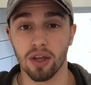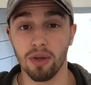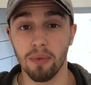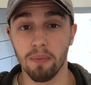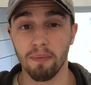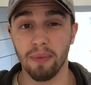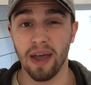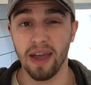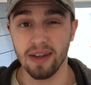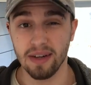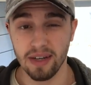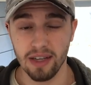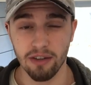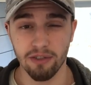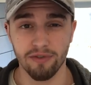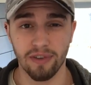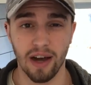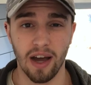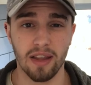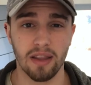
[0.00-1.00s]
You mainly
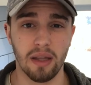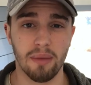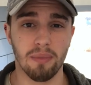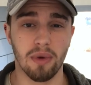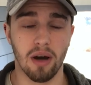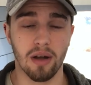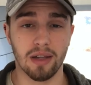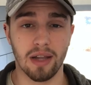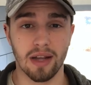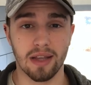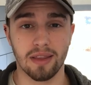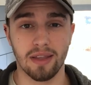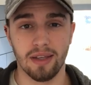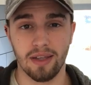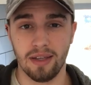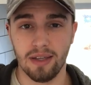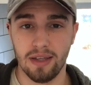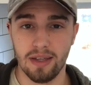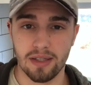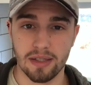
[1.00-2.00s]
find them on like
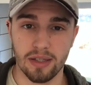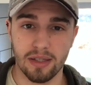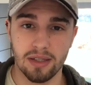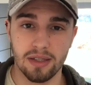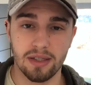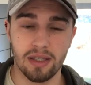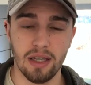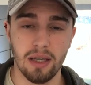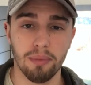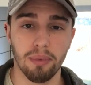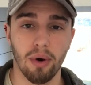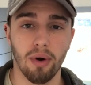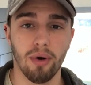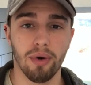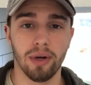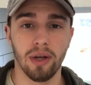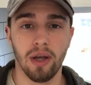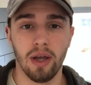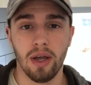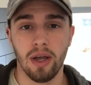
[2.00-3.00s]
the eastern
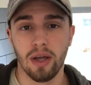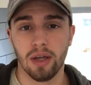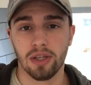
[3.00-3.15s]
seaboard,